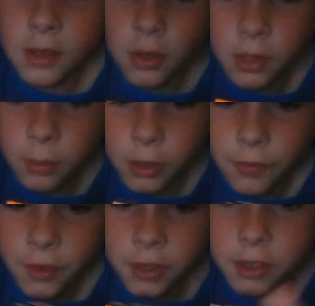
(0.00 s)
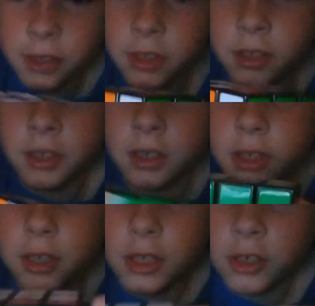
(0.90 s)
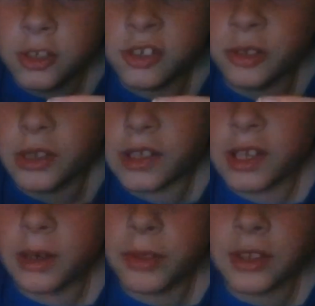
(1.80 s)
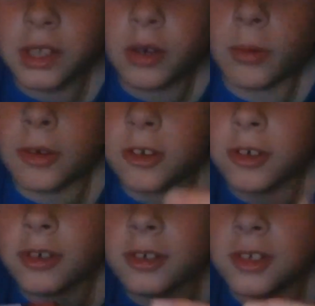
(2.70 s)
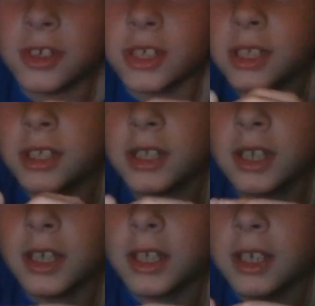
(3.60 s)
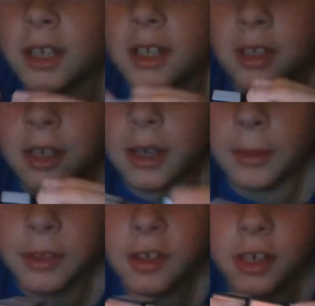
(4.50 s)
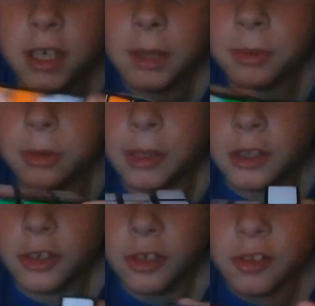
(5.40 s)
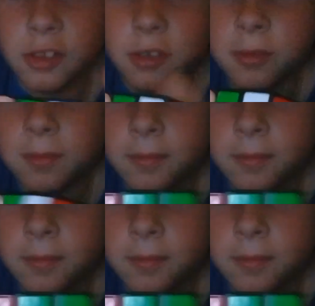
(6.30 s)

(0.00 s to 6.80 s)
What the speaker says: Okay, what if I just do this? I don't think that'll work. I'm just gonna keep doing this.